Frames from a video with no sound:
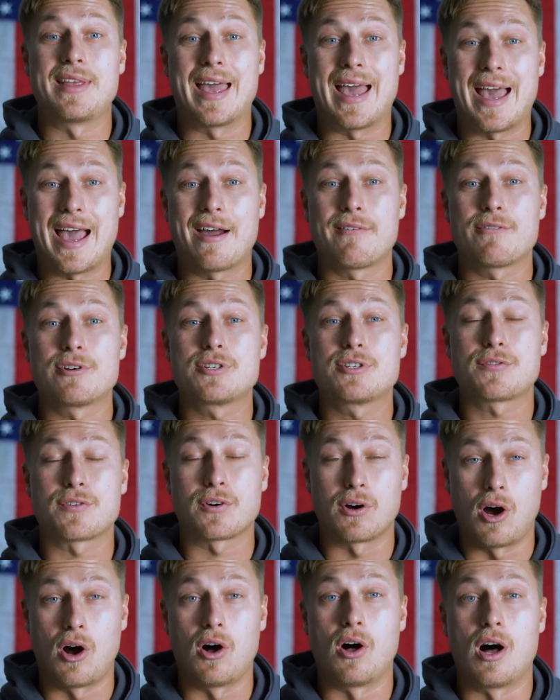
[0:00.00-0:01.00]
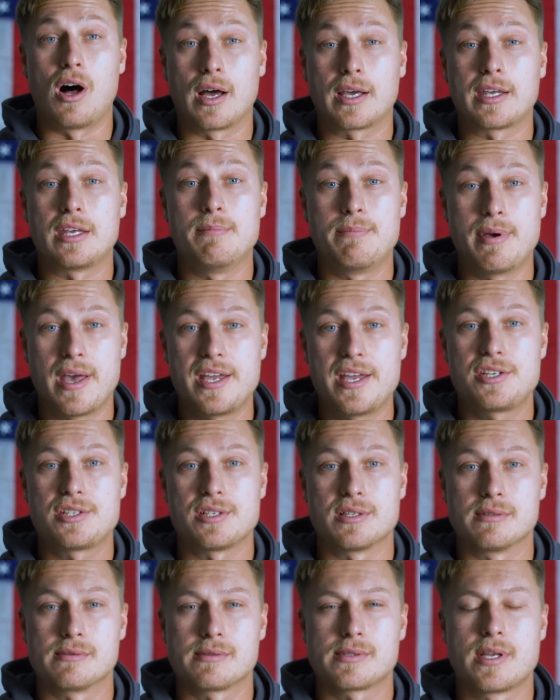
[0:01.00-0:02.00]
the average for all
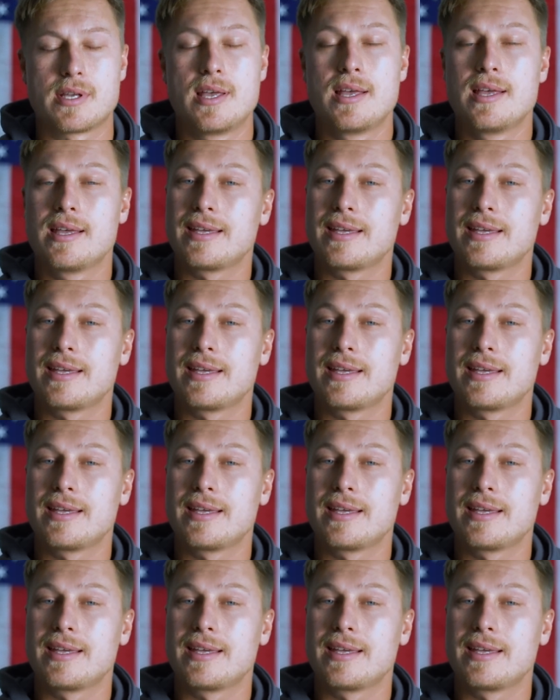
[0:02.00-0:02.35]
occupations.